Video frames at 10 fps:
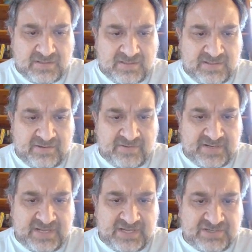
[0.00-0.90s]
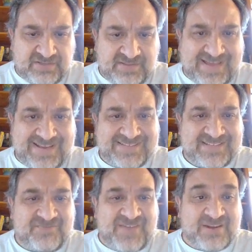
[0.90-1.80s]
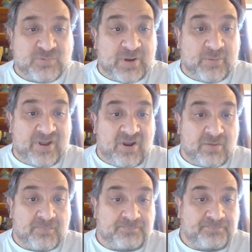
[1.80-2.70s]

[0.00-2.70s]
clear indication that that is in fact where we are.